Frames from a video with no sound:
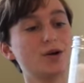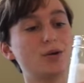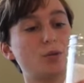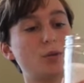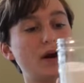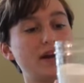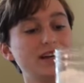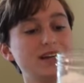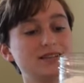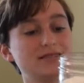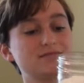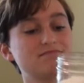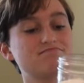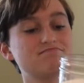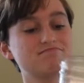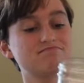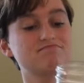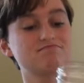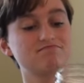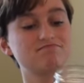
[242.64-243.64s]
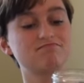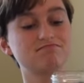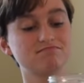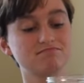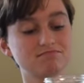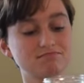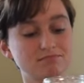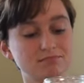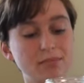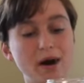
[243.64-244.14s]
white
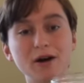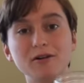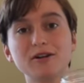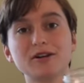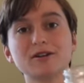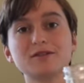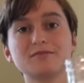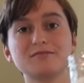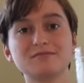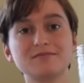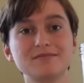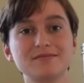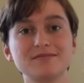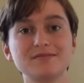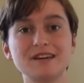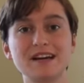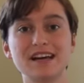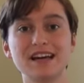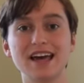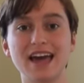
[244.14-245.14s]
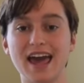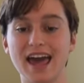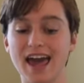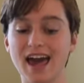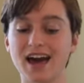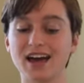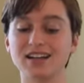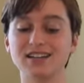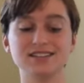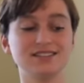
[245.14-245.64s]
powder.
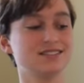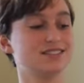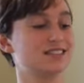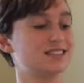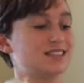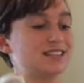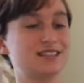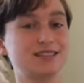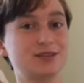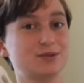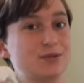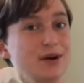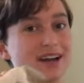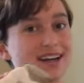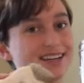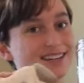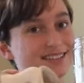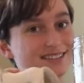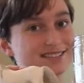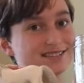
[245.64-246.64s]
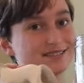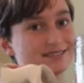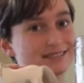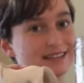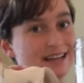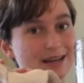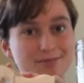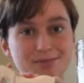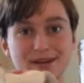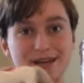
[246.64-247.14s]
And since it's white,
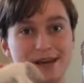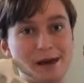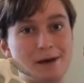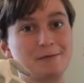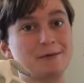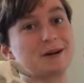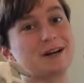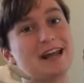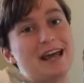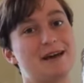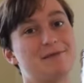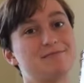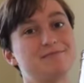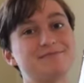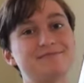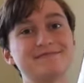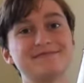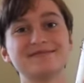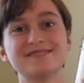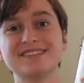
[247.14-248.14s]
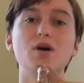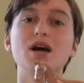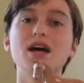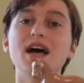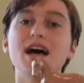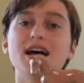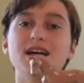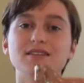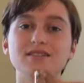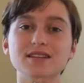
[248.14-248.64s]
it became her name.
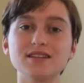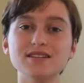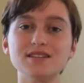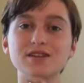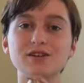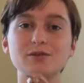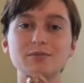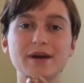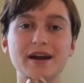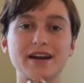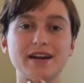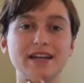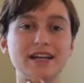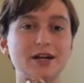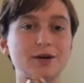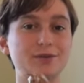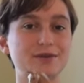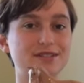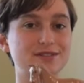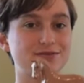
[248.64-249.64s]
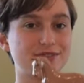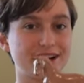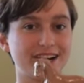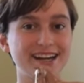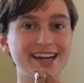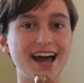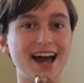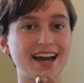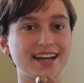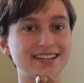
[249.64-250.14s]
This little mare here was
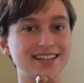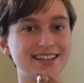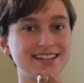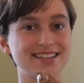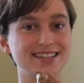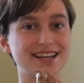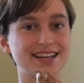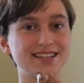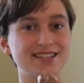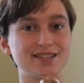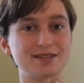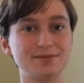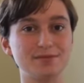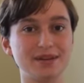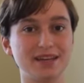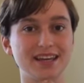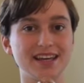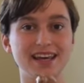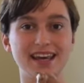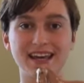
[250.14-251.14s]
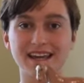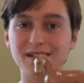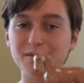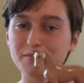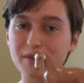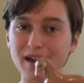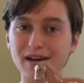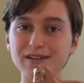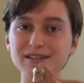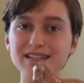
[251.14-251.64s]
very kindly sent to me in
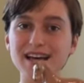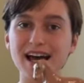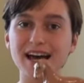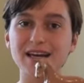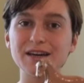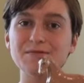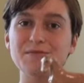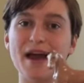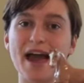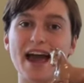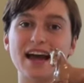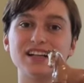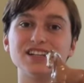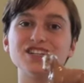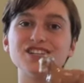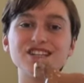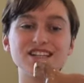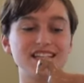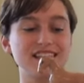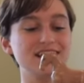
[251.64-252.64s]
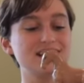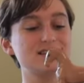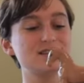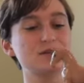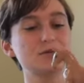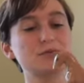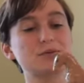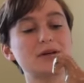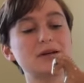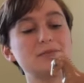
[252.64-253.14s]
a mail time, and she is
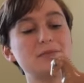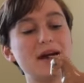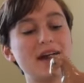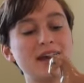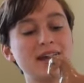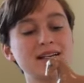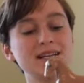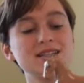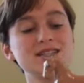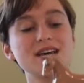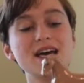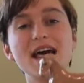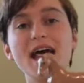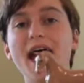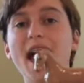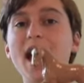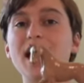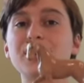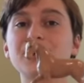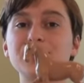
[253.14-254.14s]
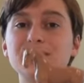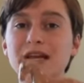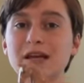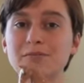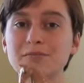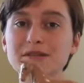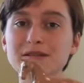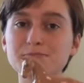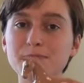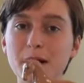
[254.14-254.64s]
a repaint, and her
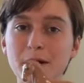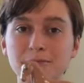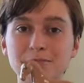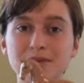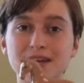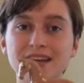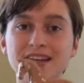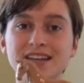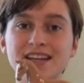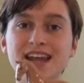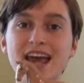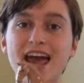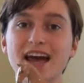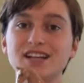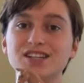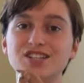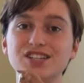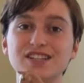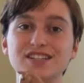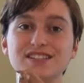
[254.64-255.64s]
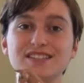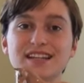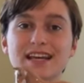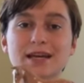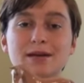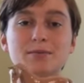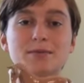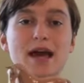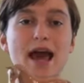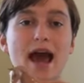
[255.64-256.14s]
name is Pumpkin, and she is
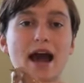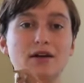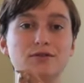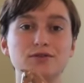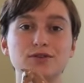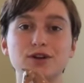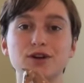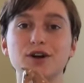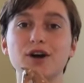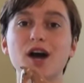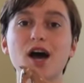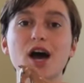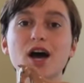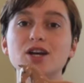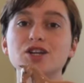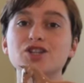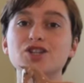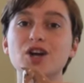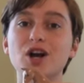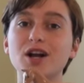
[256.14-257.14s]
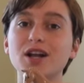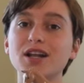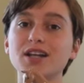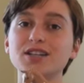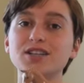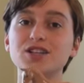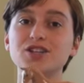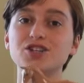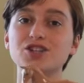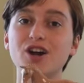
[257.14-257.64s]
named after
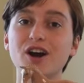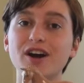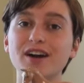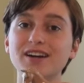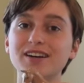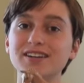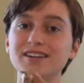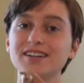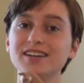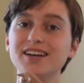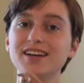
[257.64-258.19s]
Charlotte Desjardins.